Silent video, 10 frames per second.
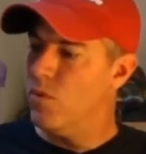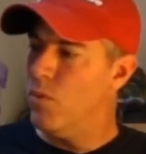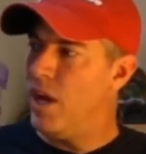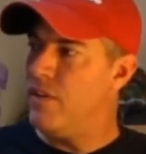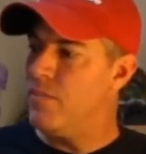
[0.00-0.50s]

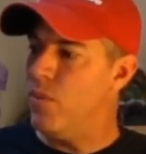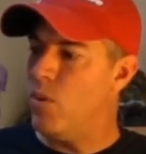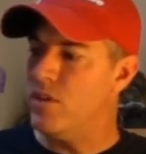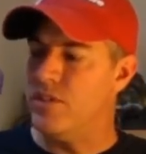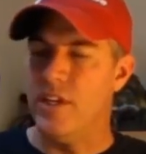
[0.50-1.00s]
waving
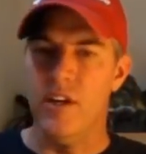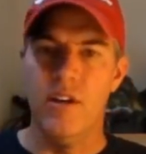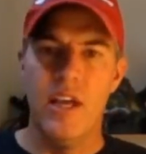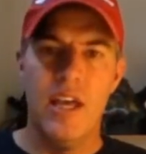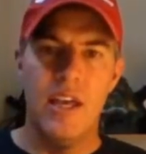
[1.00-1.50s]
boards
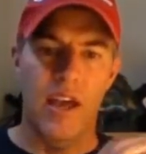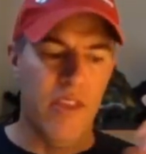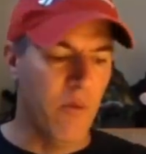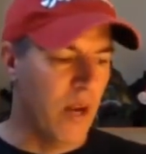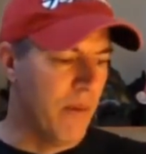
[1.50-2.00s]
here.
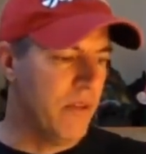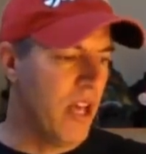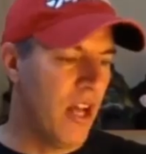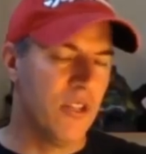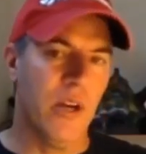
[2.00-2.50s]
And then when I'm
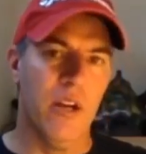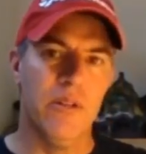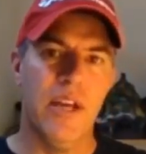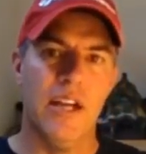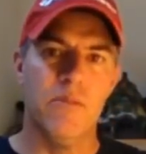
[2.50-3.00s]
done, I'll try
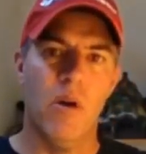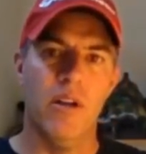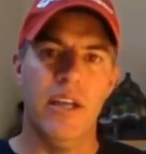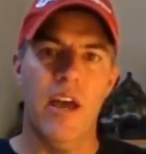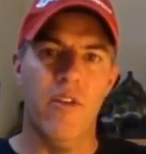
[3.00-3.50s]
to attach them
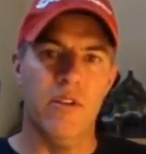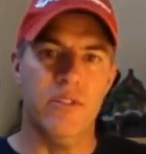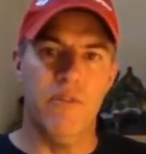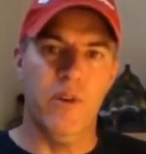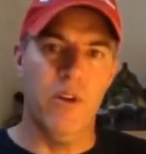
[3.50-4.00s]
all together
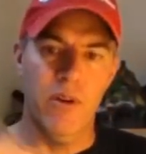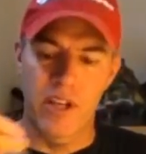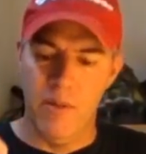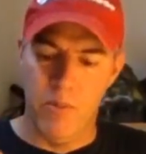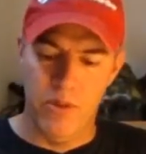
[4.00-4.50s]
and see if we
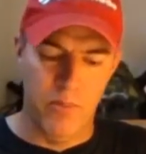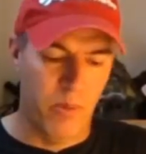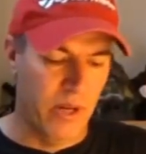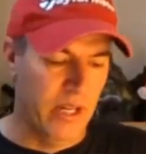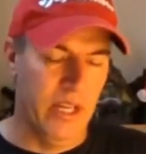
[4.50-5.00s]
don't end up with a
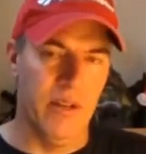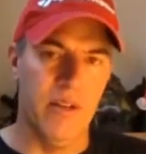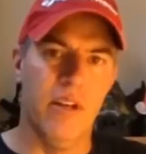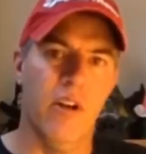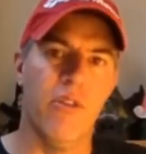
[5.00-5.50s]
pretty
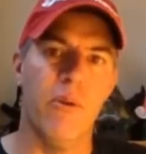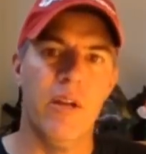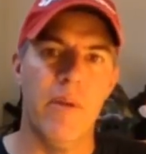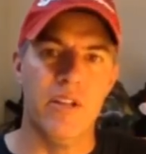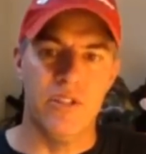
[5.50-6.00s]
neat,
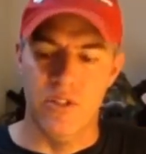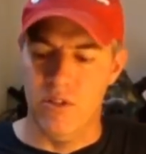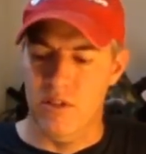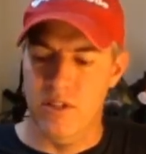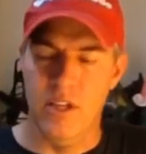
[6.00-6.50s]

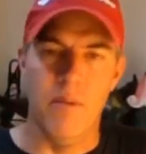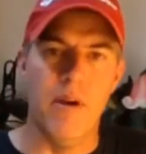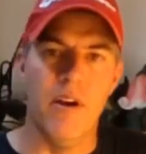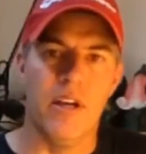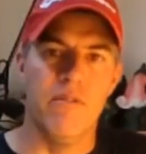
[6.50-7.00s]
three-dimensional
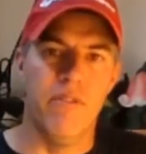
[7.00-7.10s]
American